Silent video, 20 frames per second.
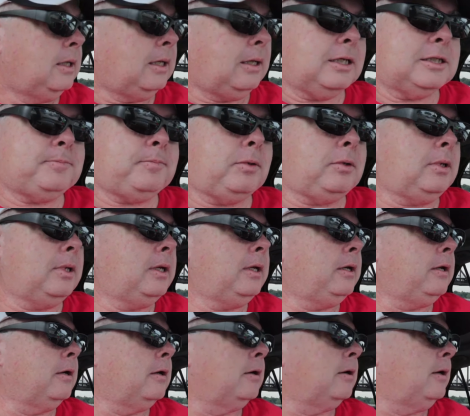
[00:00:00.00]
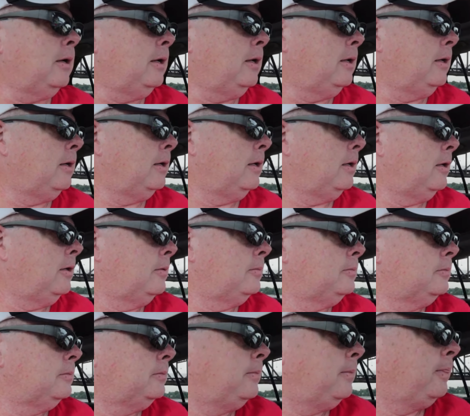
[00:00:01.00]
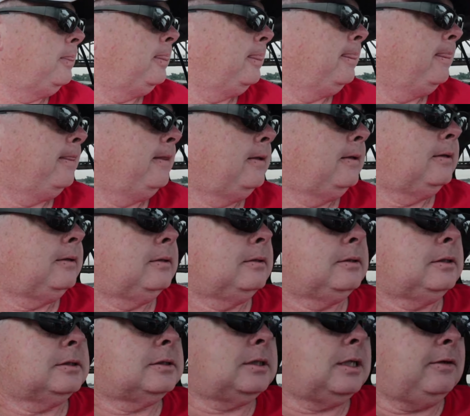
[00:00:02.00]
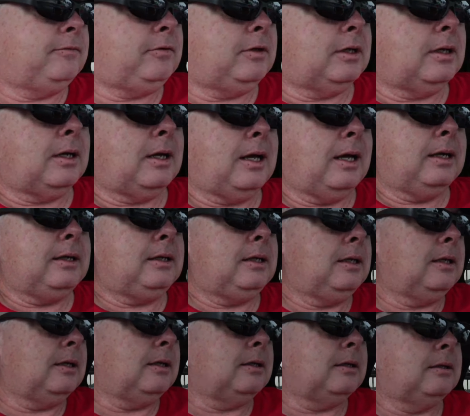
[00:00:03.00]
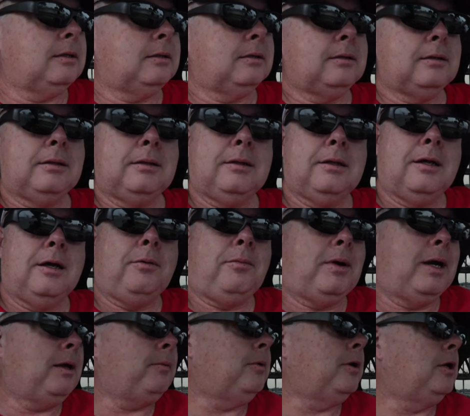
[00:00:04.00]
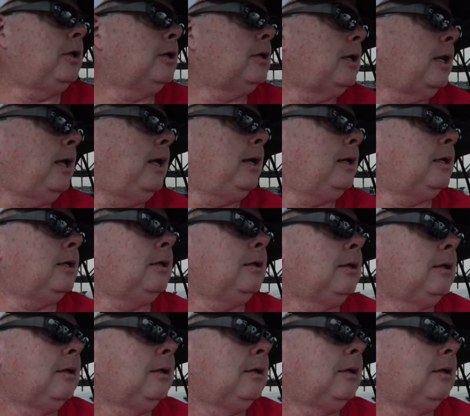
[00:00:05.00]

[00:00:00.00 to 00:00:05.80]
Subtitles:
Yeah, let's pull in here and just give you an idea of what it would look like